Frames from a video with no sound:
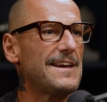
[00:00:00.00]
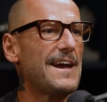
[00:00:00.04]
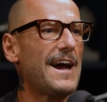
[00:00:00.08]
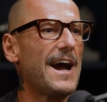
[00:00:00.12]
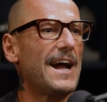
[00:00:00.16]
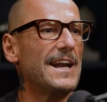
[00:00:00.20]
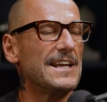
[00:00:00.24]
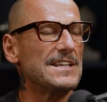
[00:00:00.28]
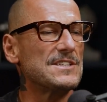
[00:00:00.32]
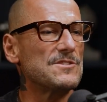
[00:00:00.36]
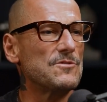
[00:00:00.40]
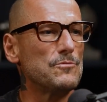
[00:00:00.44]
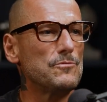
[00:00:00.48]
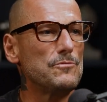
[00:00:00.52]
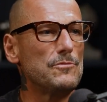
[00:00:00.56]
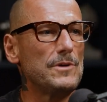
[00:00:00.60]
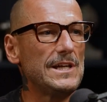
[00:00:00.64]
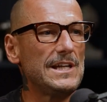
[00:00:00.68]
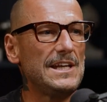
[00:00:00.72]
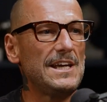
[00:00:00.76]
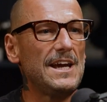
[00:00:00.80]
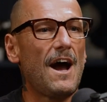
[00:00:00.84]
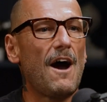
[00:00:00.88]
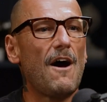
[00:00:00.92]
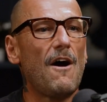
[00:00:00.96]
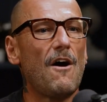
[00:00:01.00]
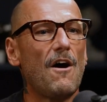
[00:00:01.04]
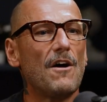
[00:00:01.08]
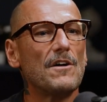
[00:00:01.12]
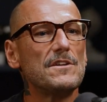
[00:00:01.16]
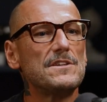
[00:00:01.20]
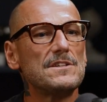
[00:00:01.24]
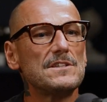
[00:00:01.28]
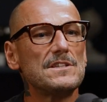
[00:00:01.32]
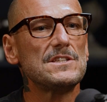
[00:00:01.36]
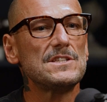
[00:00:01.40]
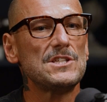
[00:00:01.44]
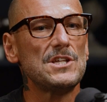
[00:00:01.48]
and it's really hard
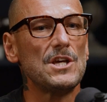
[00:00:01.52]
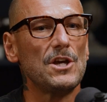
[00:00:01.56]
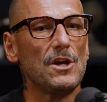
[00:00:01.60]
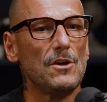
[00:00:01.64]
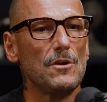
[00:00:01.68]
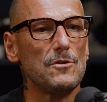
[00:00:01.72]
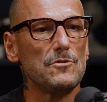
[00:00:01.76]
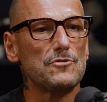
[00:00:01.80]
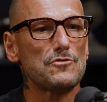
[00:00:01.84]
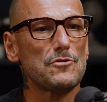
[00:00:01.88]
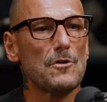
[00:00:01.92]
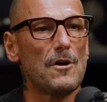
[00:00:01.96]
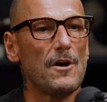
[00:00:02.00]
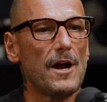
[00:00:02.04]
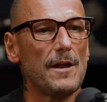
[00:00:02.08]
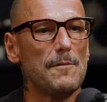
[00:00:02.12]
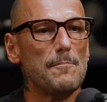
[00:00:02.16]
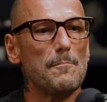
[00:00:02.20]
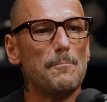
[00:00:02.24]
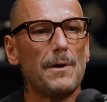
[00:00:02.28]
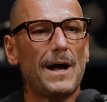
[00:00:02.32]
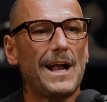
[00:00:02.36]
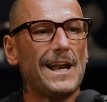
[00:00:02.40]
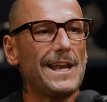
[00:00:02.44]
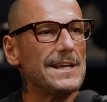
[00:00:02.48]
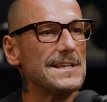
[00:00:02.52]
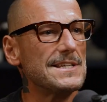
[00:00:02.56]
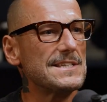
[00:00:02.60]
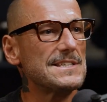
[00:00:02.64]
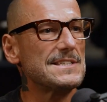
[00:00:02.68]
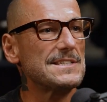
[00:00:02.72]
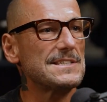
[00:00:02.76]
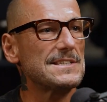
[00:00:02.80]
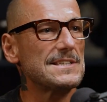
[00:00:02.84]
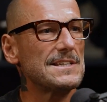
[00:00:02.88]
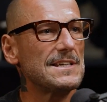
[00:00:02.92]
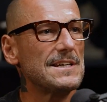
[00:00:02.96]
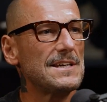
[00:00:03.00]
to try and
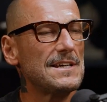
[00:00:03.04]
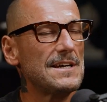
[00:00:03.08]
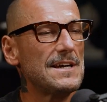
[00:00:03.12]
balance